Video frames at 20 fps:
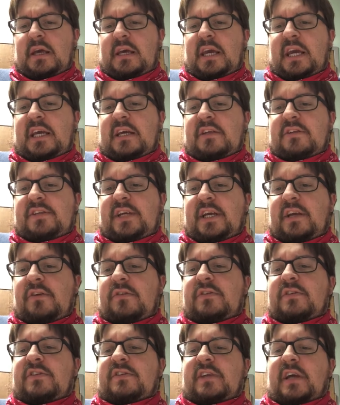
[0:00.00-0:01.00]
He
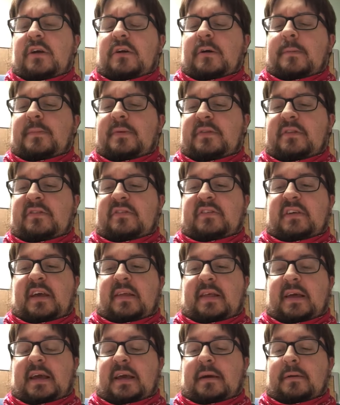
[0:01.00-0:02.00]
continued to stare up at the
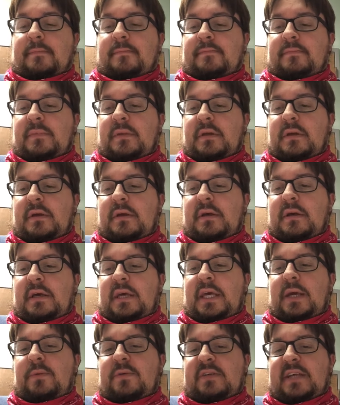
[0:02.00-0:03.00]
ceiling.
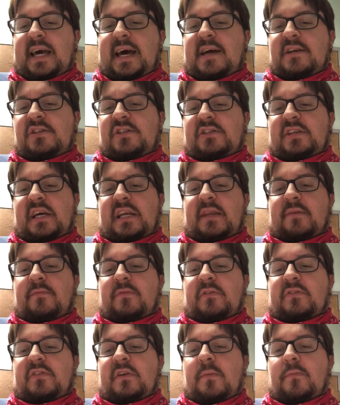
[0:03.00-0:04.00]
He was agitated
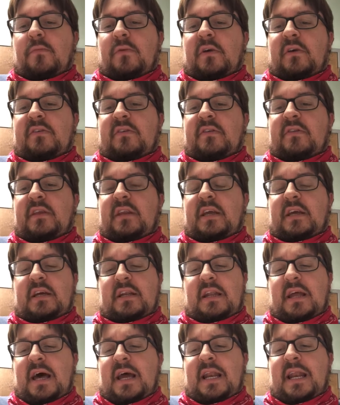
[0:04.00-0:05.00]
for some reason that he
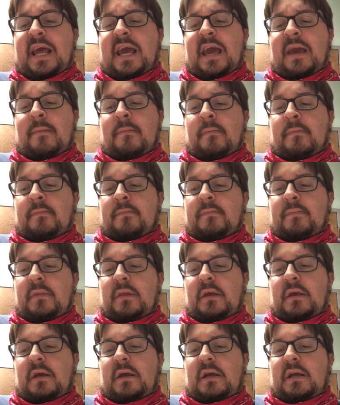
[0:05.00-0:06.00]
could not name.
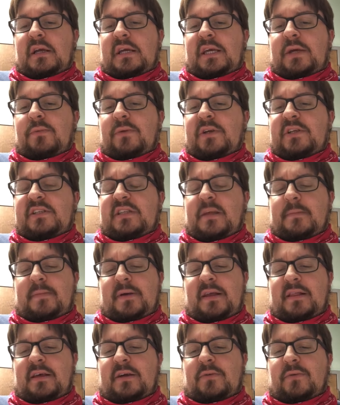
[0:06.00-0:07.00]
He wished that
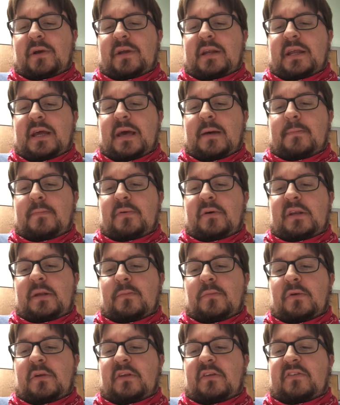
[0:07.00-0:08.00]
Pellegrina had put
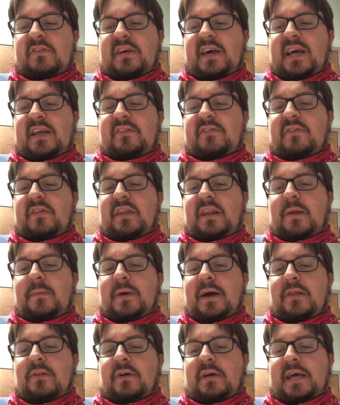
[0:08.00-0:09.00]
him on his side so that he
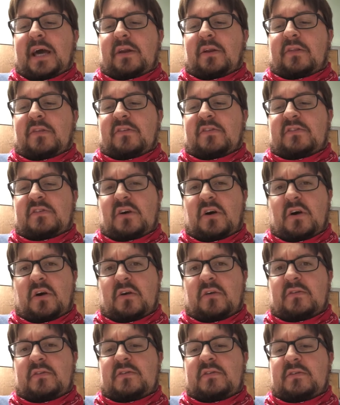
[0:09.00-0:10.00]
might look out at the
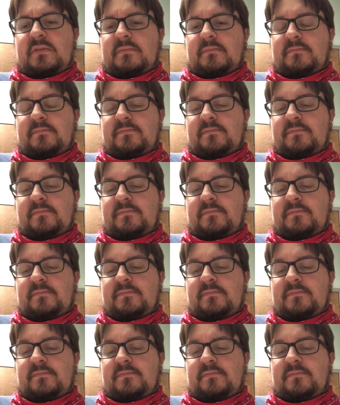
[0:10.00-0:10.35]
stars.